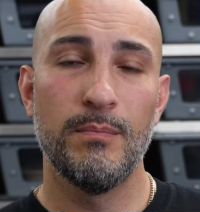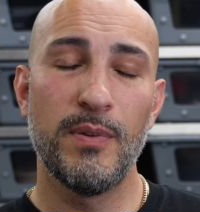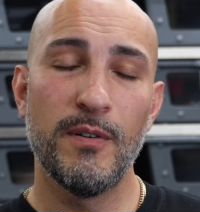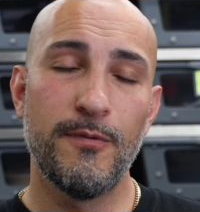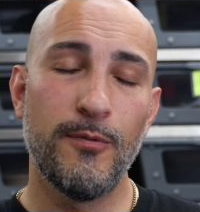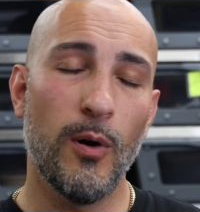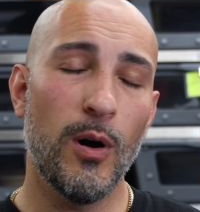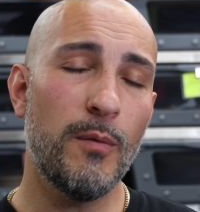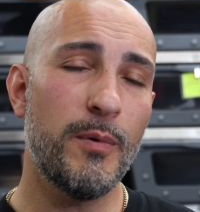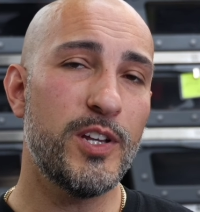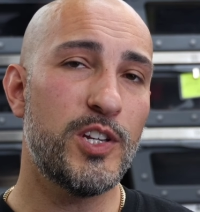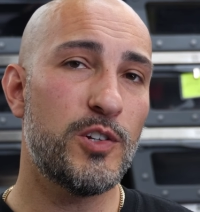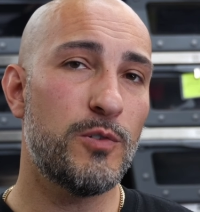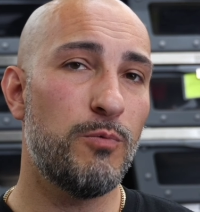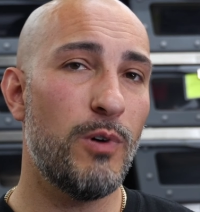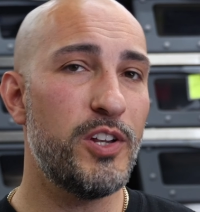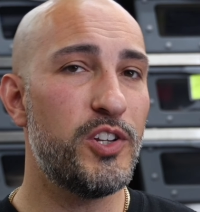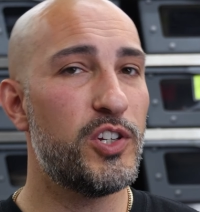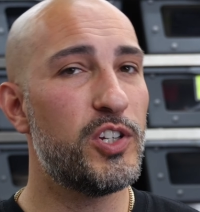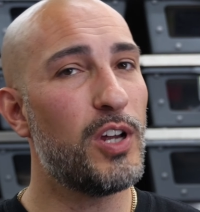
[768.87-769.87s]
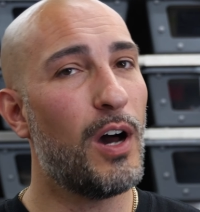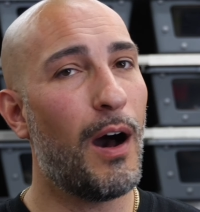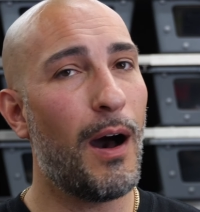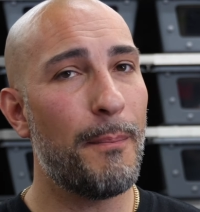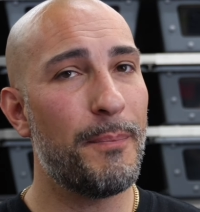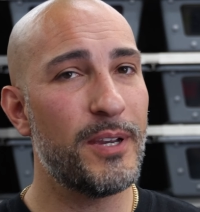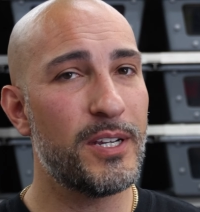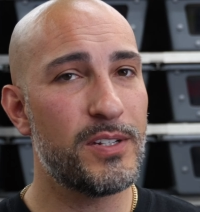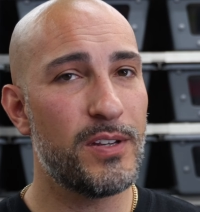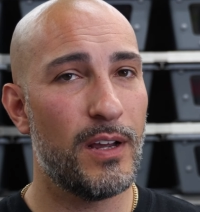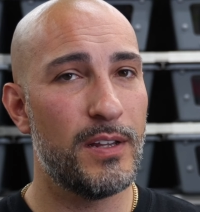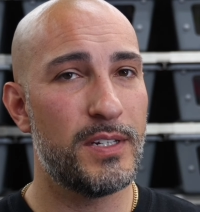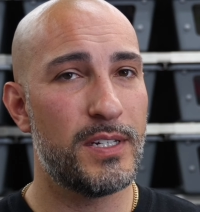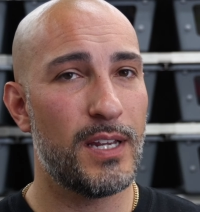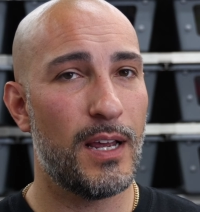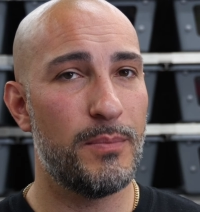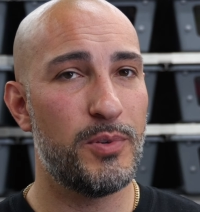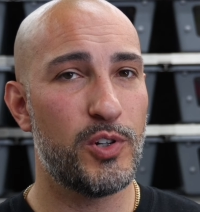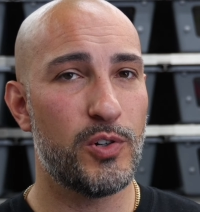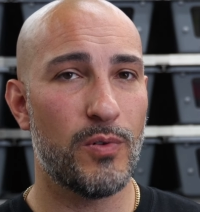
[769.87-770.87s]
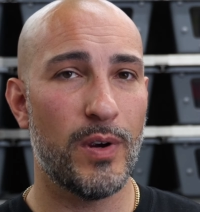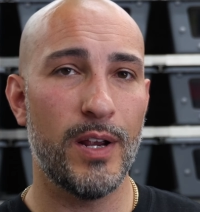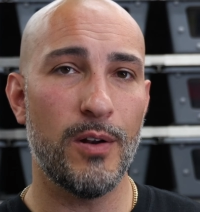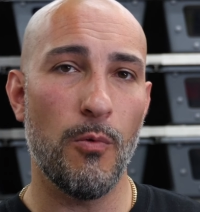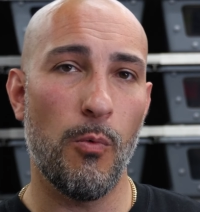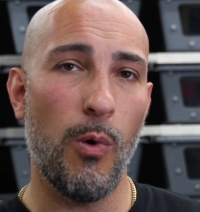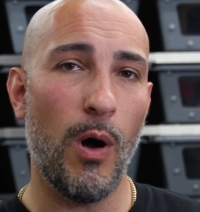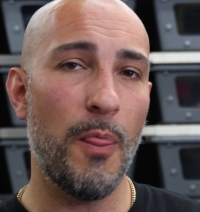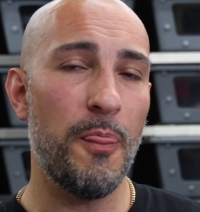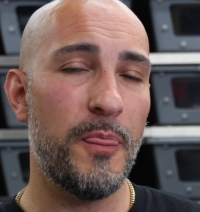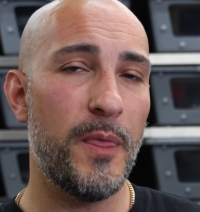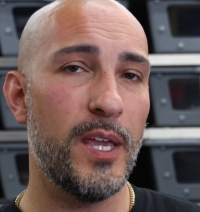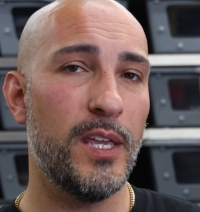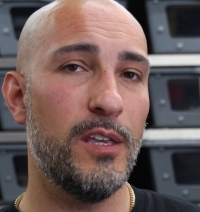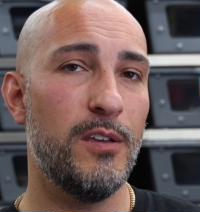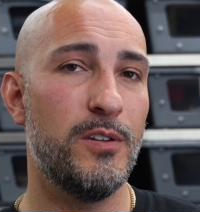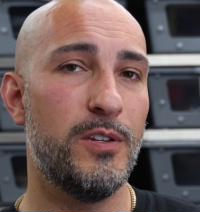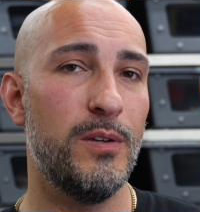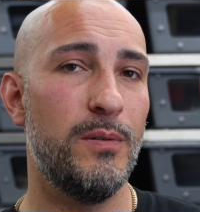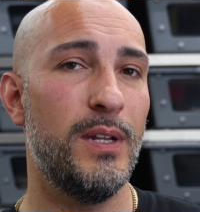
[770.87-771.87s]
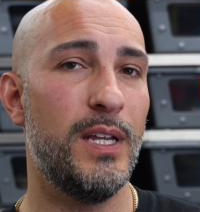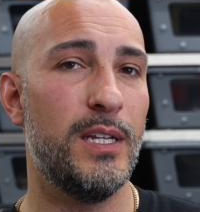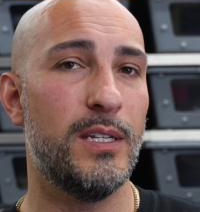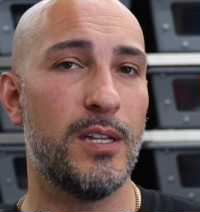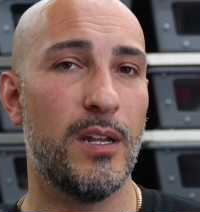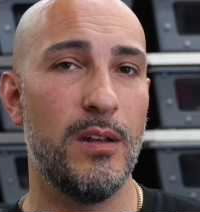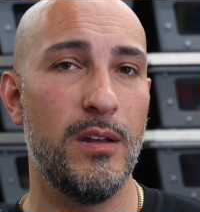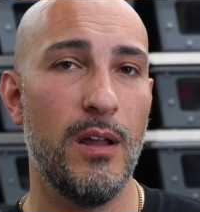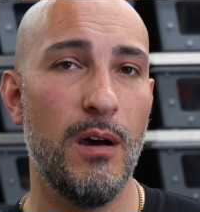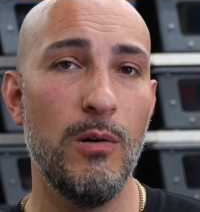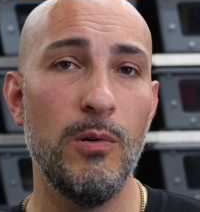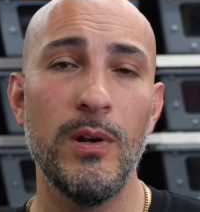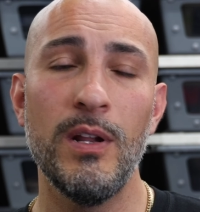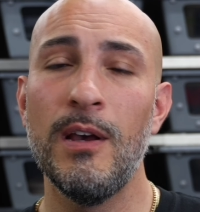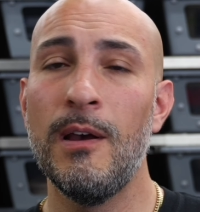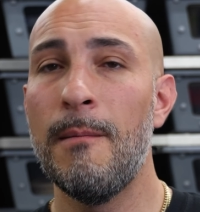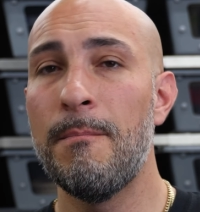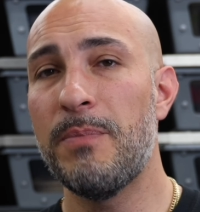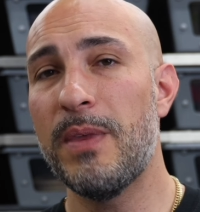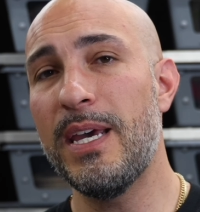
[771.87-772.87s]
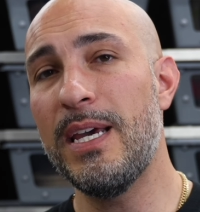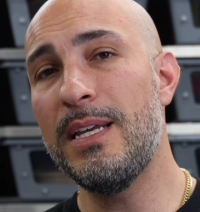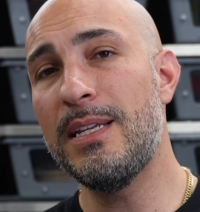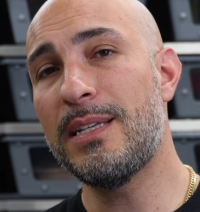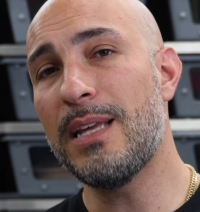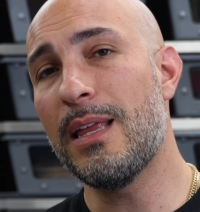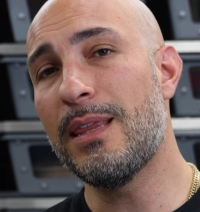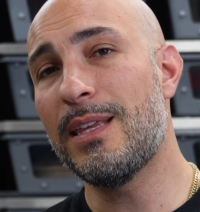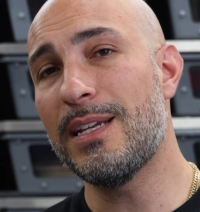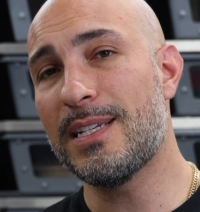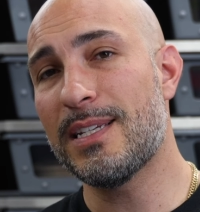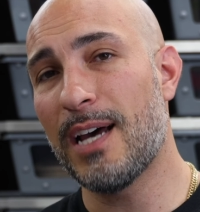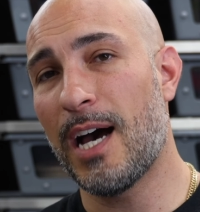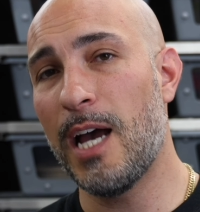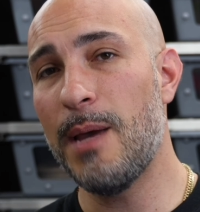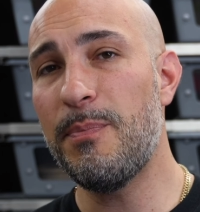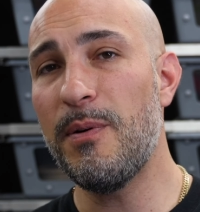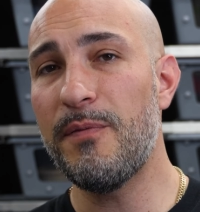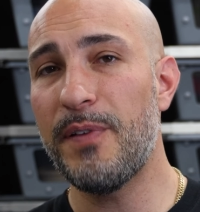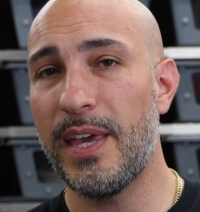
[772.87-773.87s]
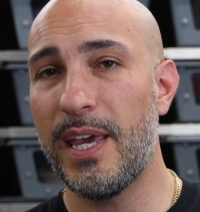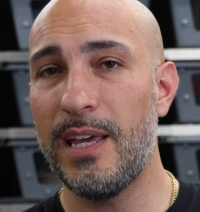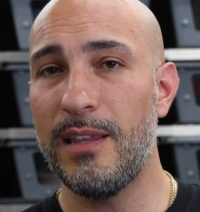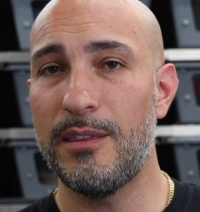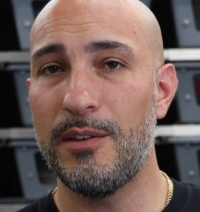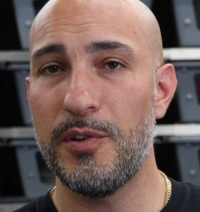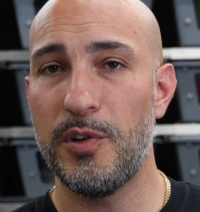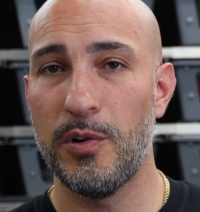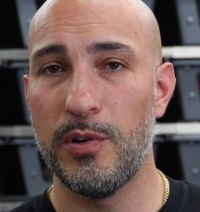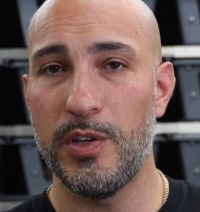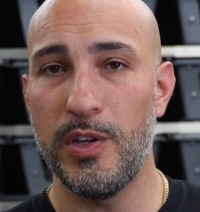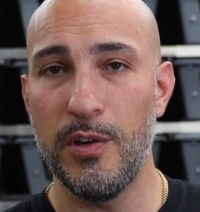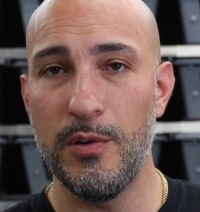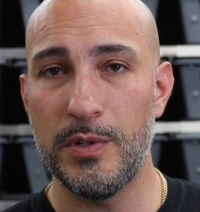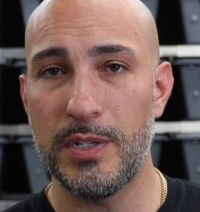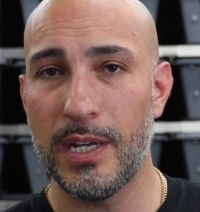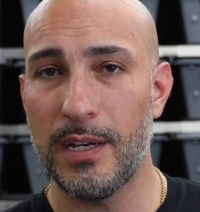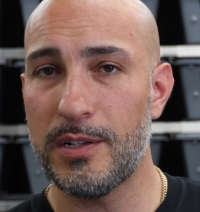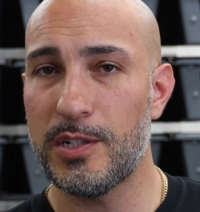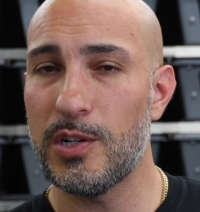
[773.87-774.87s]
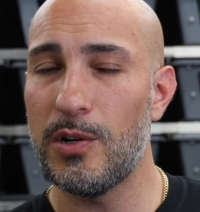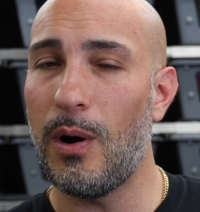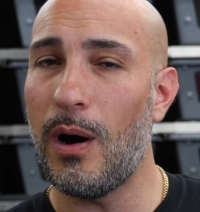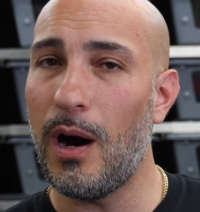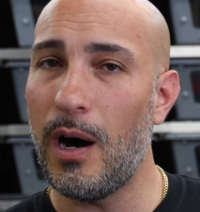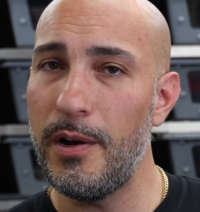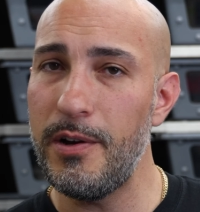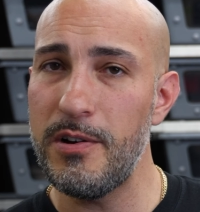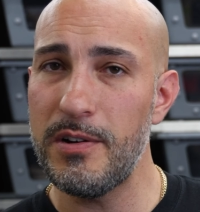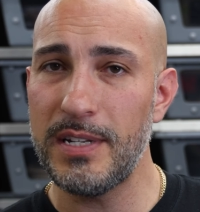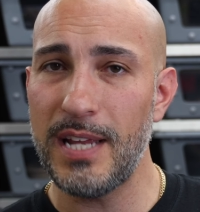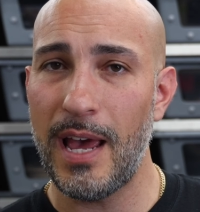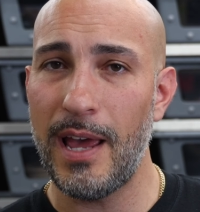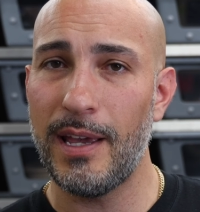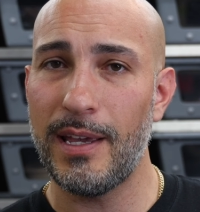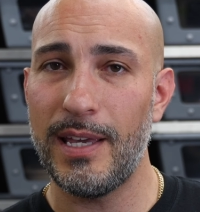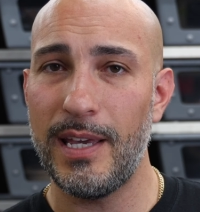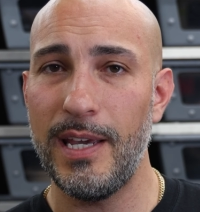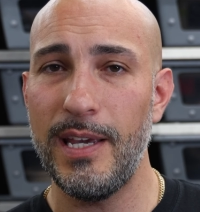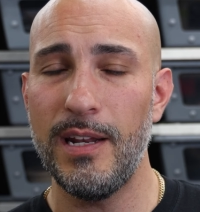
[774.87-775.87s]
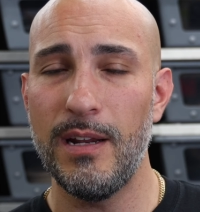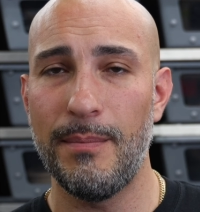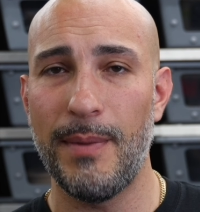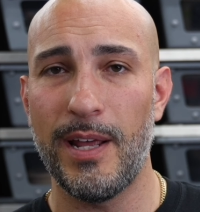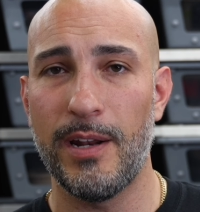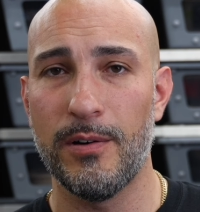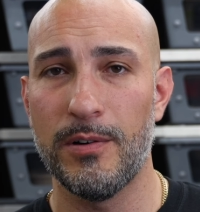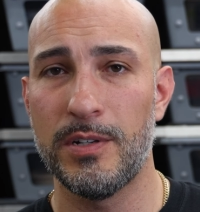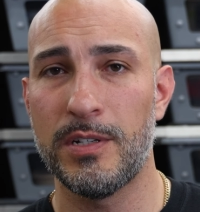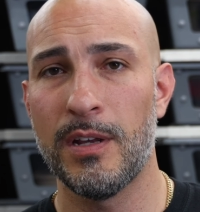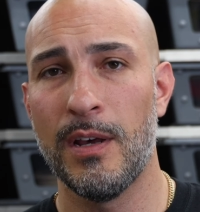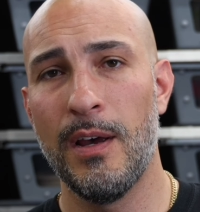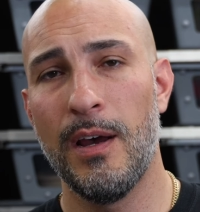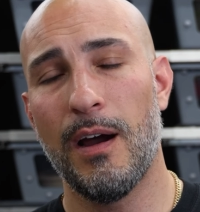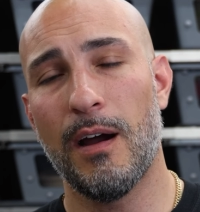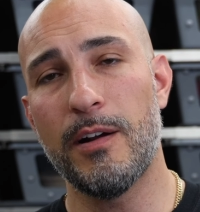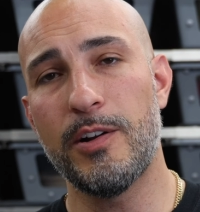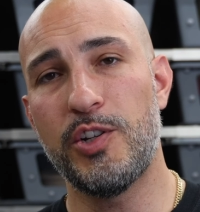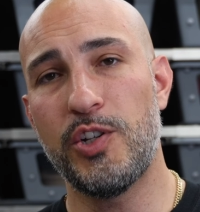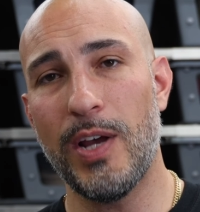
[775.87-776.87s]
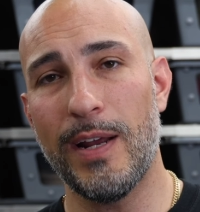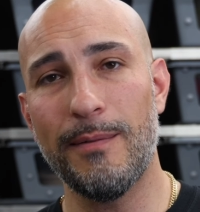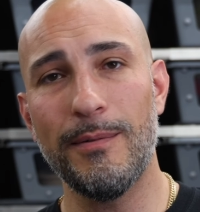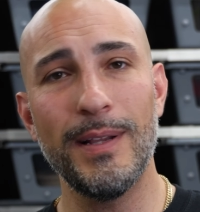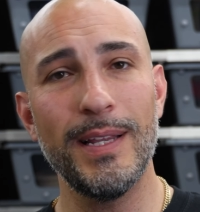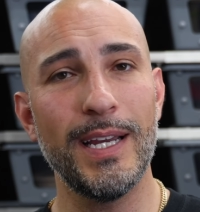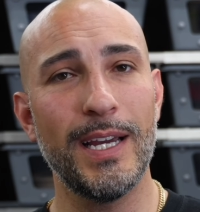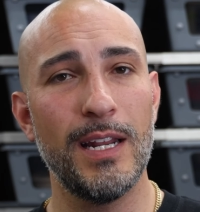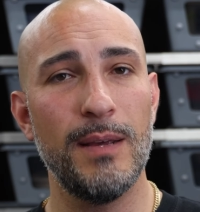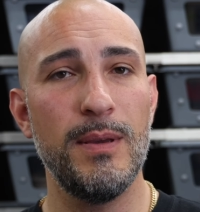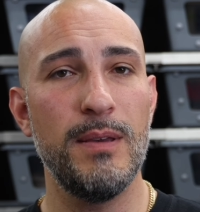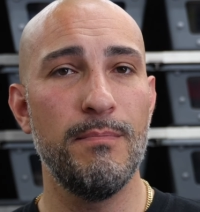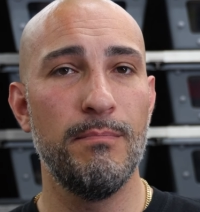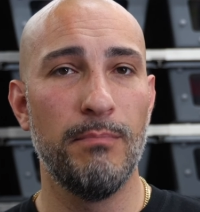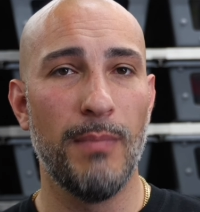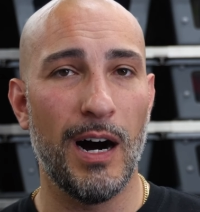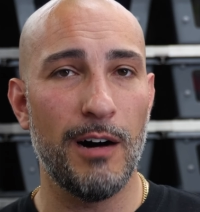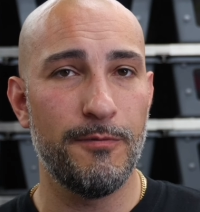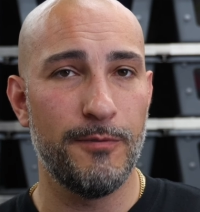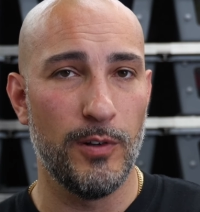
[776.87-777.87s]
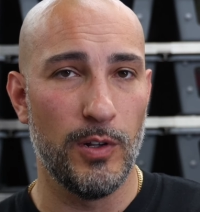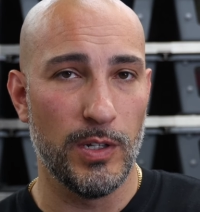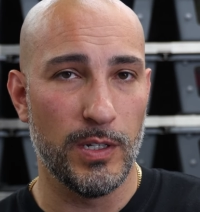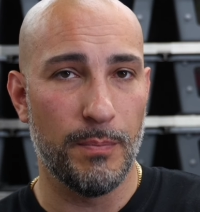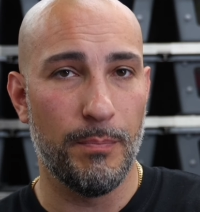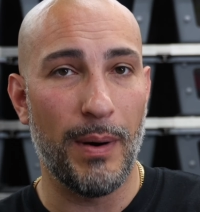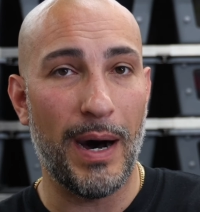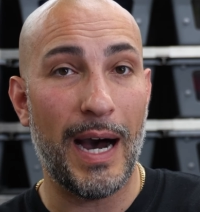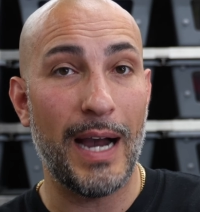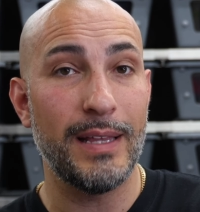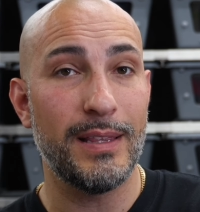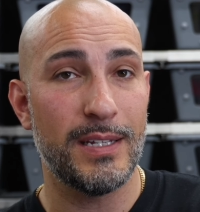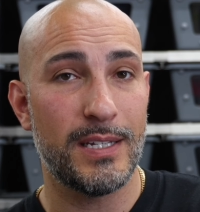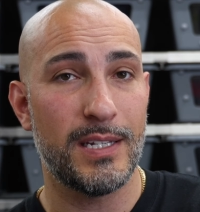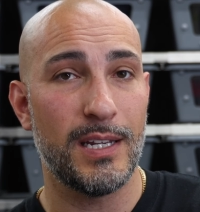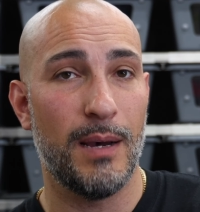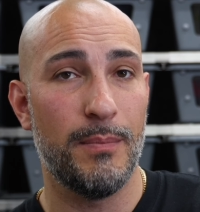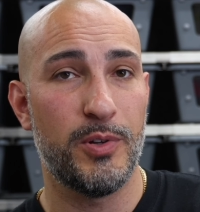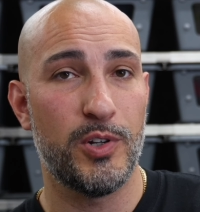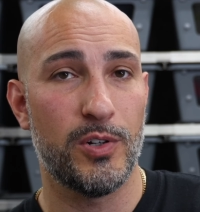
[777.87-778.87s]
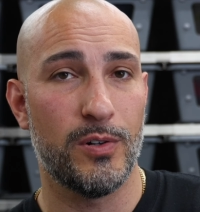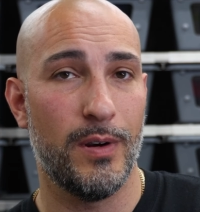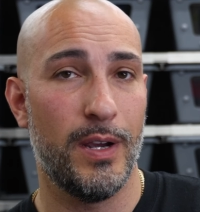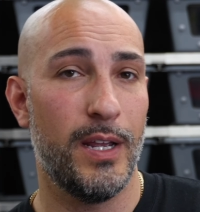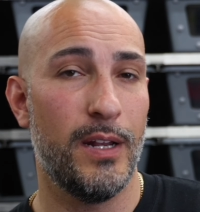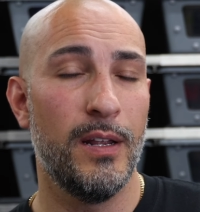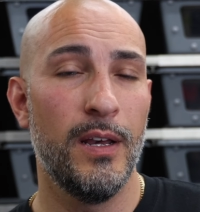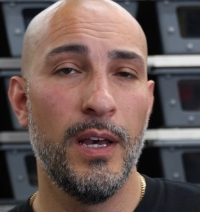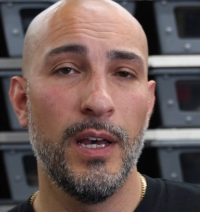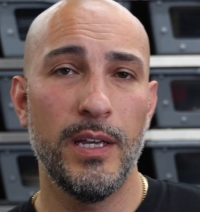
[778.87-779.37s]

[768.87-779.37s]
Before we switch topics on substrate, one thing you do need to note is the type of heat that you're using. So under tank heat emitters are generally going to be muffled by the substrate.